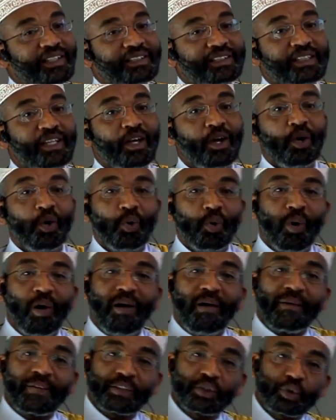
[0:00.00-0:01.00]
kids who
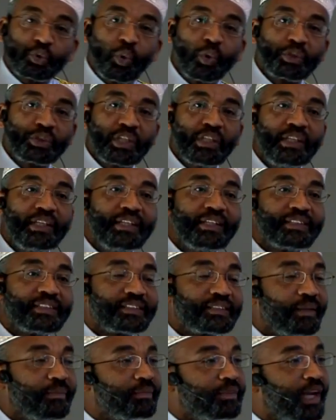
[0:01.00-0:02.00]
are socially and
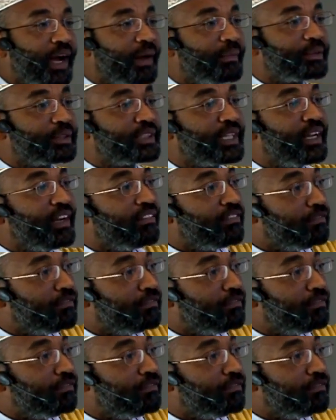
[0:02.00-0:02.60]
sometimes